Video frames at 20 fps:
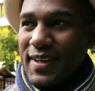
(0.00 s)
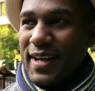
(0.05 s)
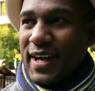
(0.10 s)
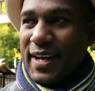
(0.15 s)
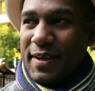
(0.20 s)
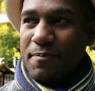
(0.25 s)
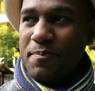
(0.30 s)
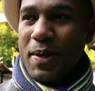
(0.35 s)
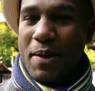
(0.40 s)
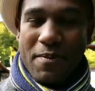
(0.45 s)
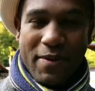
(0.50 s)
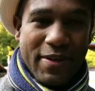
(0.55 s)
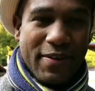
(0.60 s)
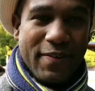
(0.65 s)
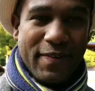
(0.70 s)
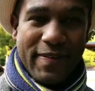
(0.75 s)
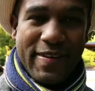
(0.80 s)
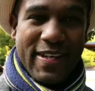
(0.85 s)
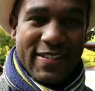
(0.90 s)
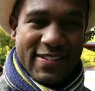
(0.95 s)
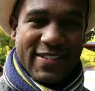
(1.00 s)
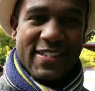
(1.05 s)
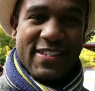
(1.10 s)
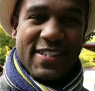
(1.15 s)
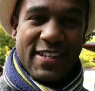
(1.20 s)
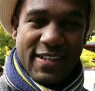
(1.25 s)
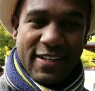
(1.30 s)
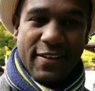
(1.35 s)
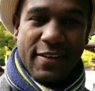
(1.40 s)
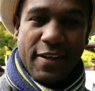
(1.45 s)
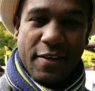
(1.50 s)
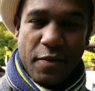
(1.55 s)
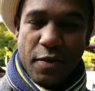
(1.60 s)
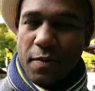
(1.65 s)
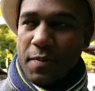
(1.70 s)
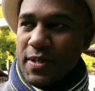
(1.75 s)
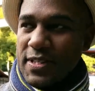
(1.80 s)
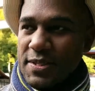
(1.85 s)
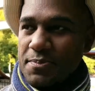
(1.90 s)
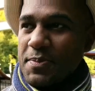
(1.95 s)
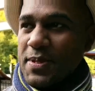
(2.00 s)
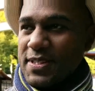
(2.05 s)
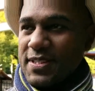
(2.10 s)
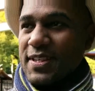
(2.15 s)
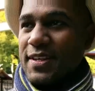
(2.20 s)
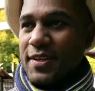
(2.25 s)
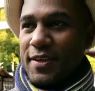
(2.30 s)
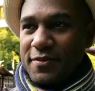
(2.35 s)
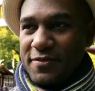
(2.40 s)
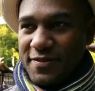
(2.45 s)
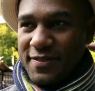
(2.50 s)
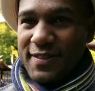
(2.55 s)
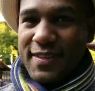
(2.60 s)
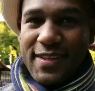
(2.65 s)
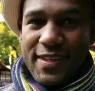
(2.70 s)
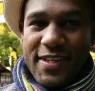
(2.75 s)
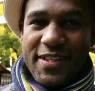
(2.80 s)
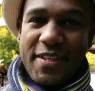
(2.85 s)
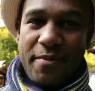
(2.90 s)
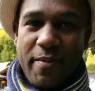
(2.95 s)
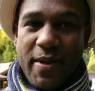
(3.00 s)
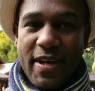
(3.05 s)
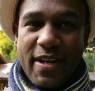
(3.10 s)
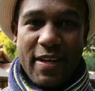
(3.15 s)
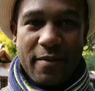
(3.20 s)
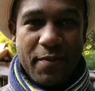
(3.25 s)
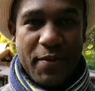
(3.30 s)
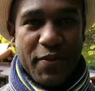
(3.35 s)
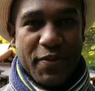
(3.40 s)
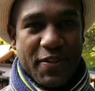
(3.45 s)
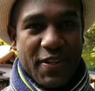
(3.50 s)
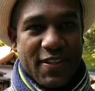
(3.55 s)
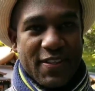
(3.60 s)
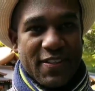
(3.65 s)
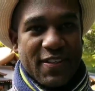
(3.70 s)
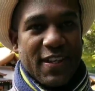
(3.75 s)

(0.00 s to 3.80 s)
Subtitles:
and probably, yes, this is on a global space, they love Jamaican music.